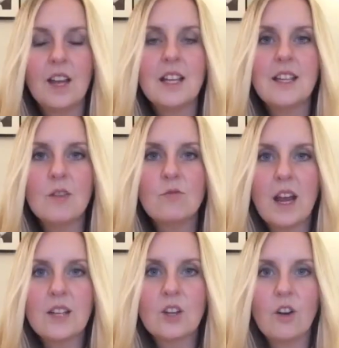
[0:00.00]
Is that
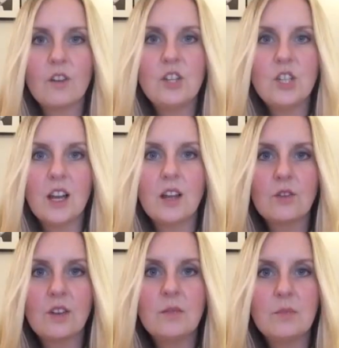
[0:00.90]
red, orange, yellow,
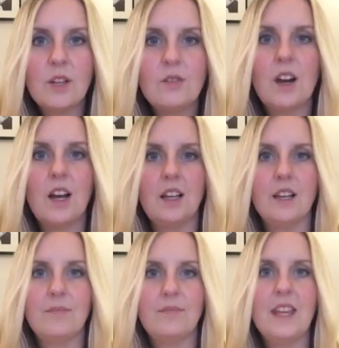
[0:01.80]
green, blue,
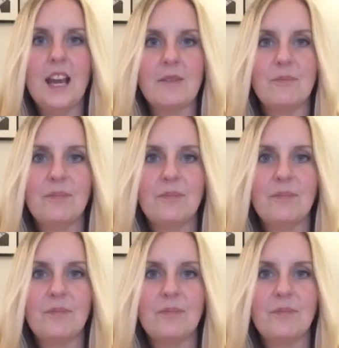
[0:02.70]
violet? Yeah.